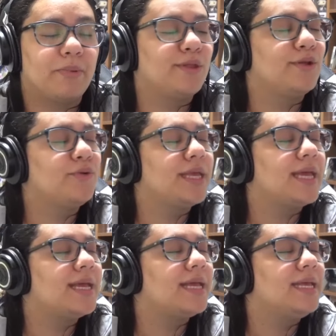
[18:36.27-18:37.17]
But Liu
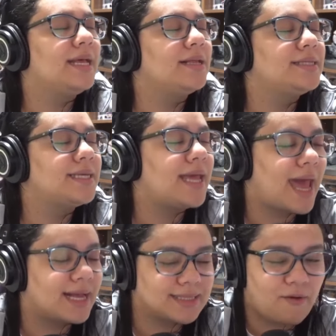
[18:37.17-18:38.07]
Kang guilty
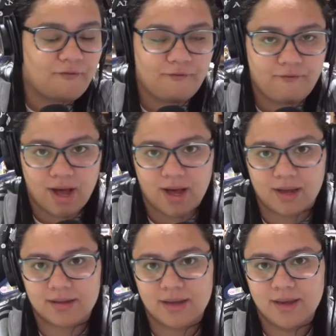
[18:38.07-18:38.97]
as
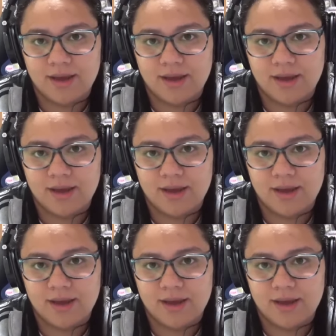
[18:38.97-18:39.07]
fuck